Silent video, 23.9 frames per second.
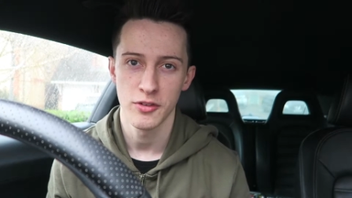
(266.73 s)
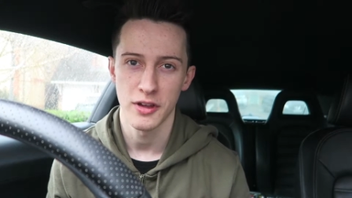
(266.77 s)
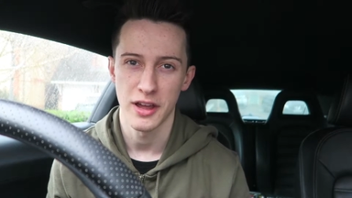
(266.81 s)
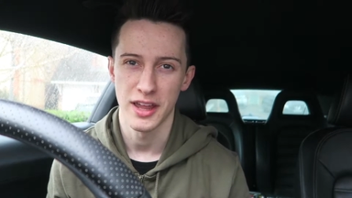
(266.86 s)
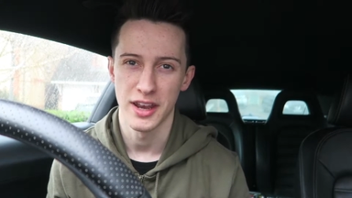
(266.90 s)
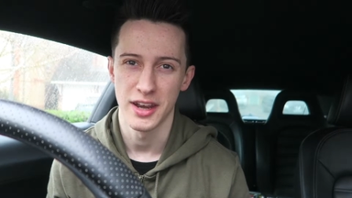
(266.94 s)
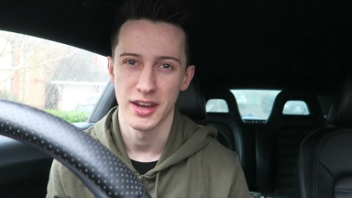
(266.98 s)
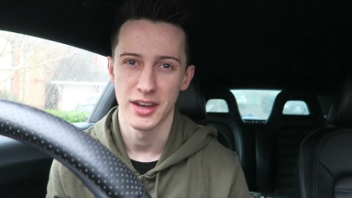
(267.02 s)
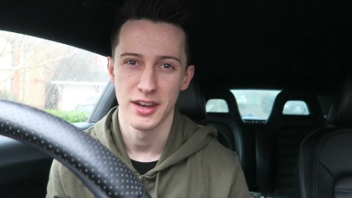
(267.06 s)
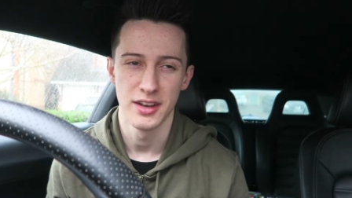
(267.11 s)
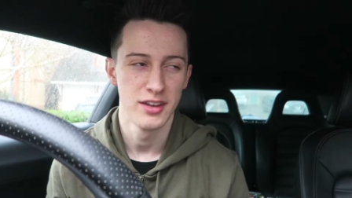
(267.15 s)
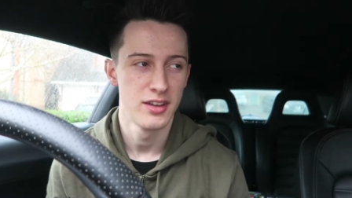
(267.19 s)

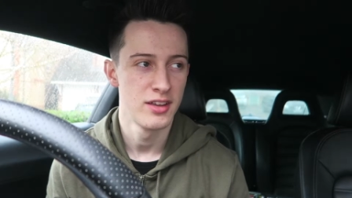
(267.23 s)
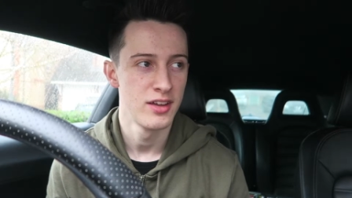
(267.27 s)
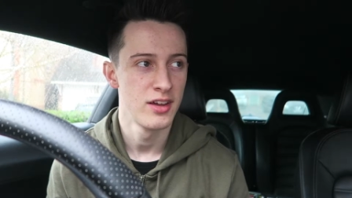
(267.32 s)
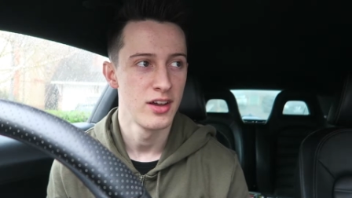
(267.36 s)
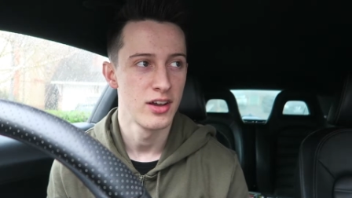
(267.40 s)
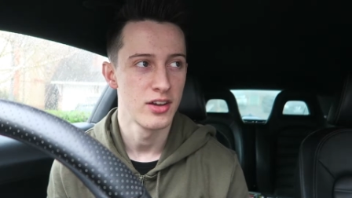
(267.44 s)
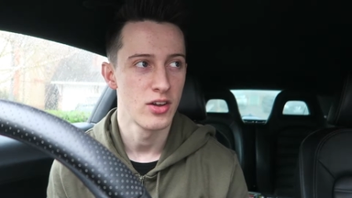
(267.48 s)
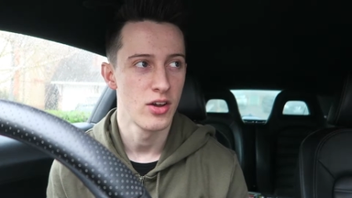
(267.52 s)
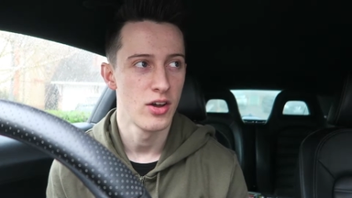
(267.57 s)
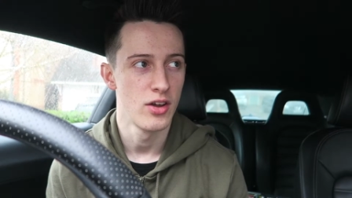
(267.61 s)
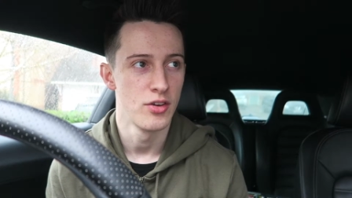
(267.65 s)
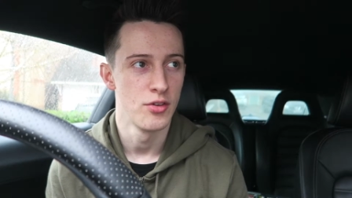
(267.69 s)
and
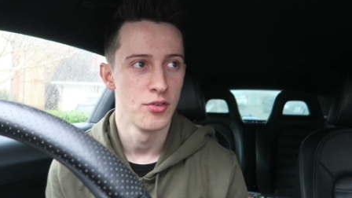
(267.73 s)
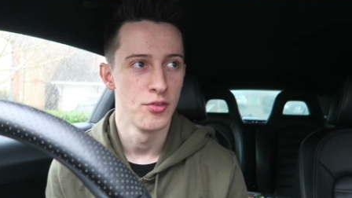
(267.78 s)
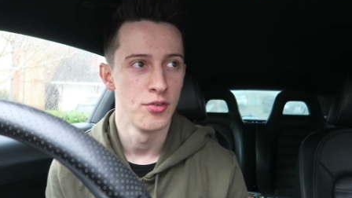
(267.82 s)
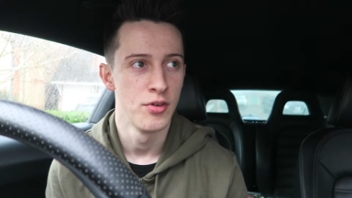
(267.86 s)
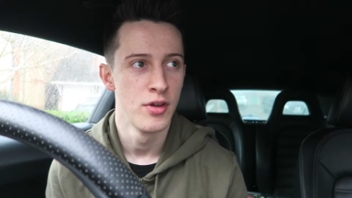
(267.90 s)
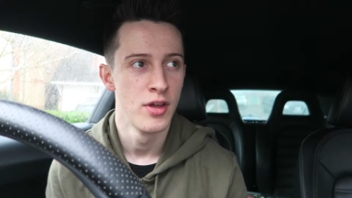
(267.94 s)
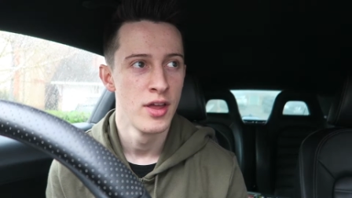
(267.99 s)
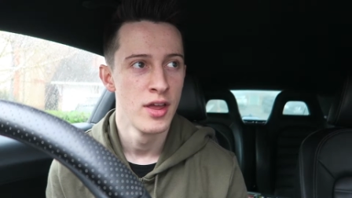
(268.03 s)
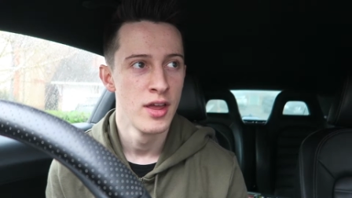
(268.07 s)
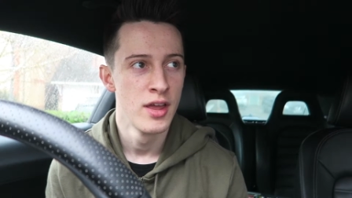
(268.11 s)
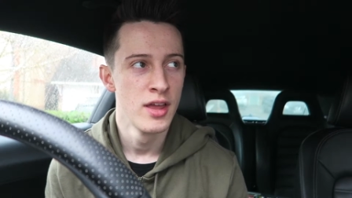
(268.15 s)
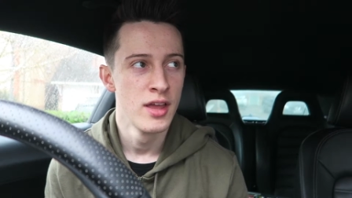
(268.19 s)

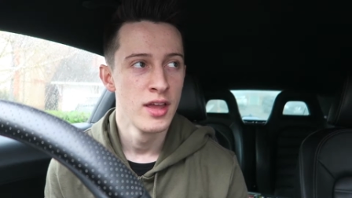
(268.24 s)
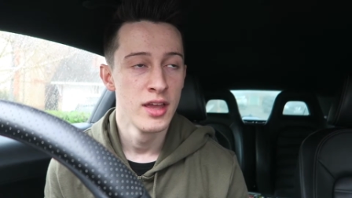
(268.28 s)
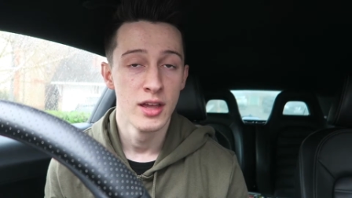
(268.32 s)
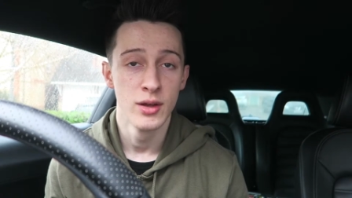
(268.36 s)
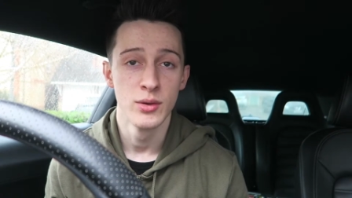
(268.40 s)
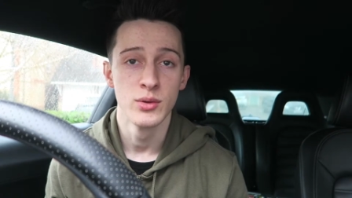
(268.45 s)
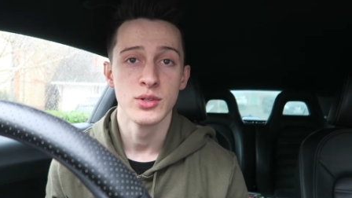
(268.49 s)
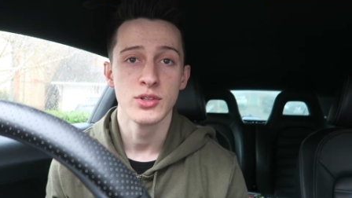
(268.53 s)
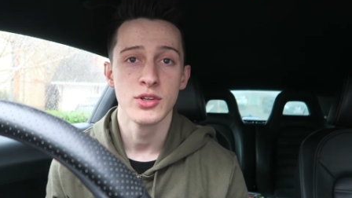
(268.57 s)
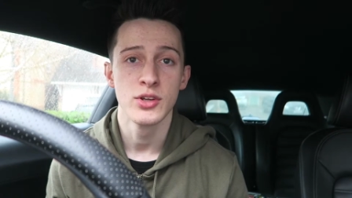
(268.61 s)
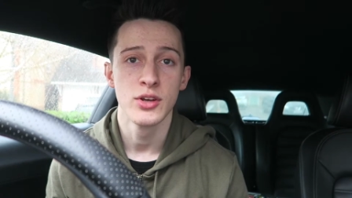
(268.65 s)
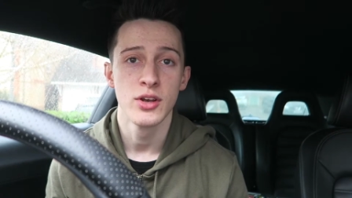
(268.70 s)
it
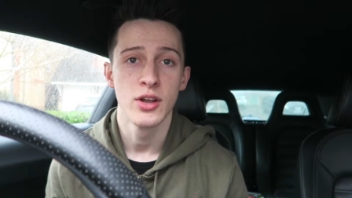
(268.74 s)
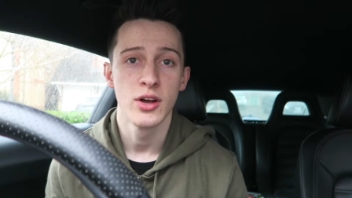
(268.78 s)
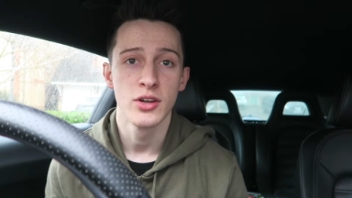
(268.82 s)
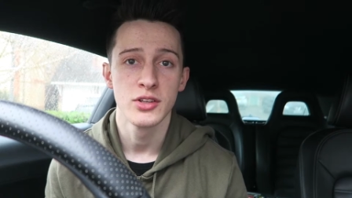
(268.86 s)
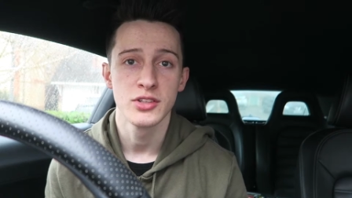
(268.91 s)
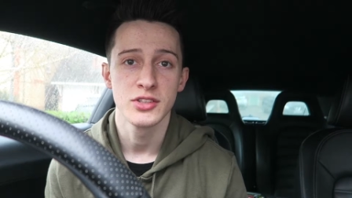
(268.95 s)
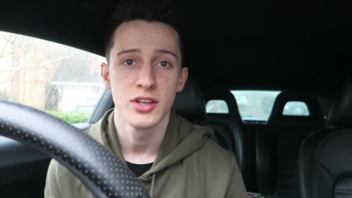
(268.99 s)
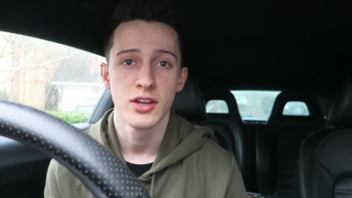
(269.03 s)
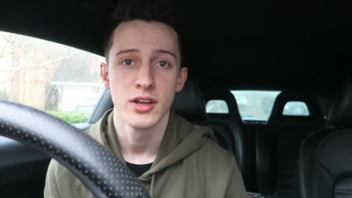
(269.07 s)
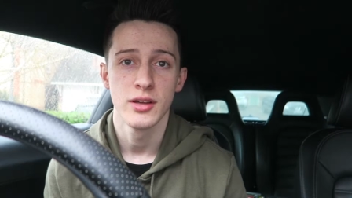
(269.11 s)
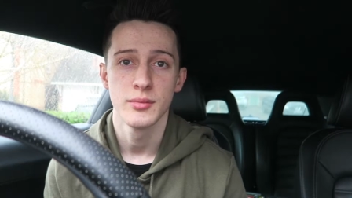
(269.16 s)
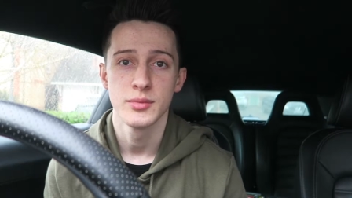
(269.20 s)
was good
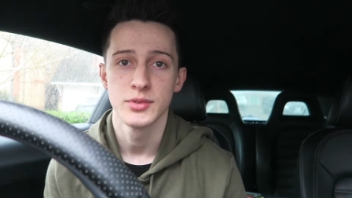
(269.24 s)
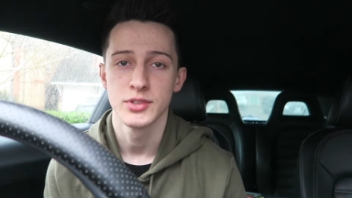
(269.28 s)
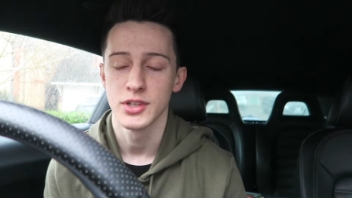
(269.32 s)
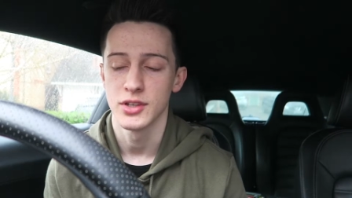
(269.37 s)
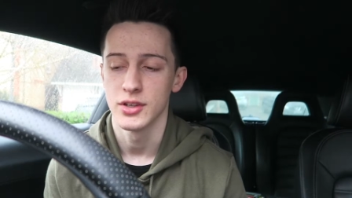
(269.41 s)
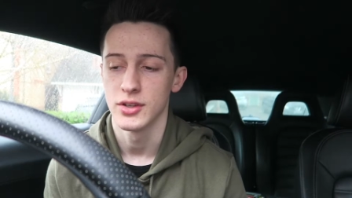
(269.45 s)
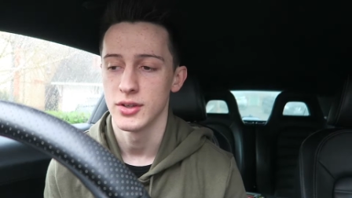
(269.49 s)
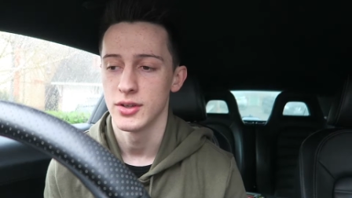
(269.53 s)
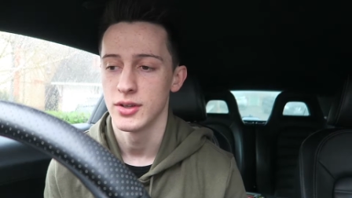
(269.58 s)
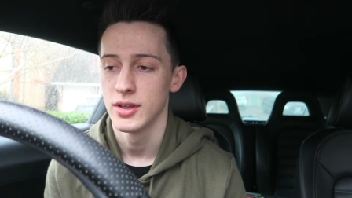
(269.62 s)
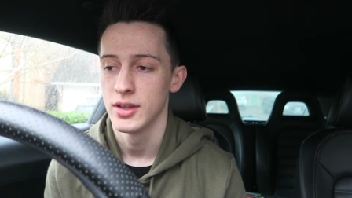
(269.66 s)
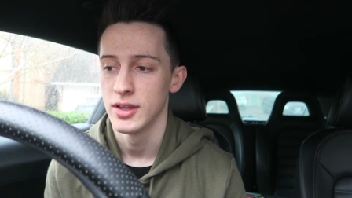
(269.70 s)
last time,
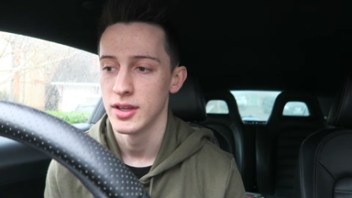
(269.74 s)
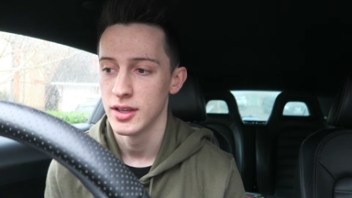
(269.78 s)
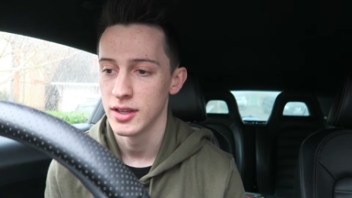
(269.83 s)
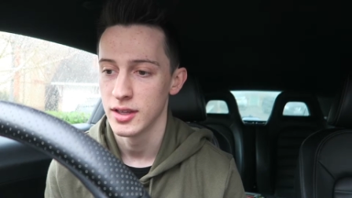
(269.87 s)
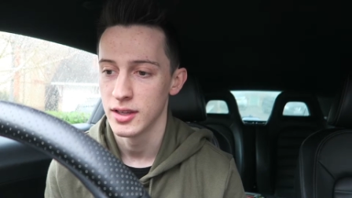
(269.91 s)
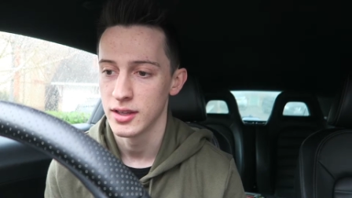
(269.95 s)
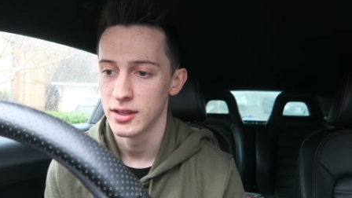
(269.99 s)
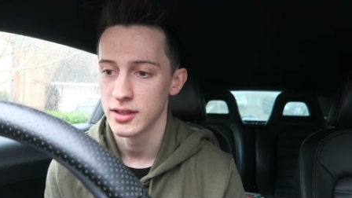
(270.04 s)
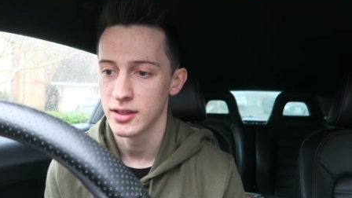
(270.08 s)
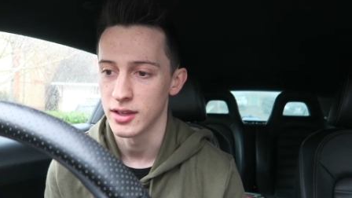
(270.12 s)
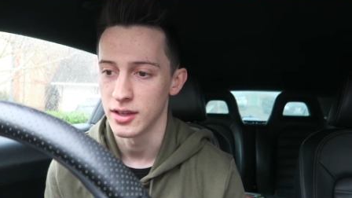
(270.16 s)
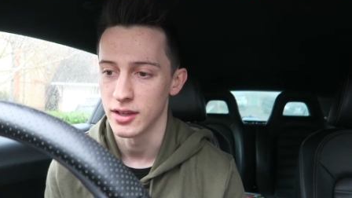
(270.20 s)
so
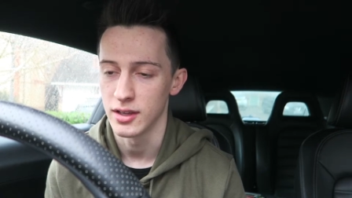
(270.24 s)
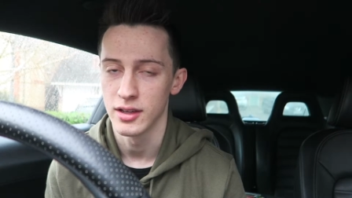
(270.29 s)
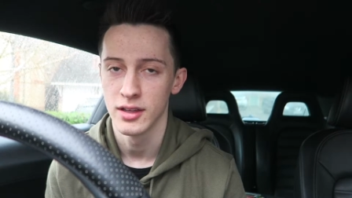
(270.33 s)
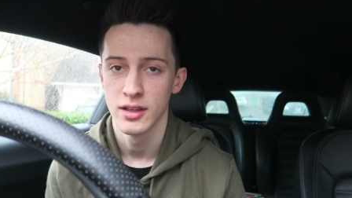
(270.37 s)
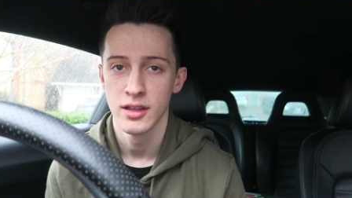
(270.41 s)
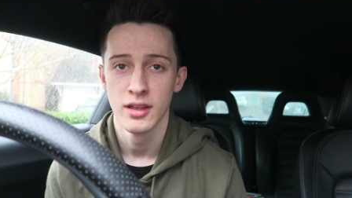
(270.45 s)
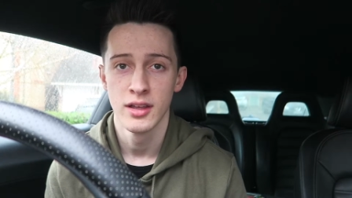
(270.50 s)
yeah,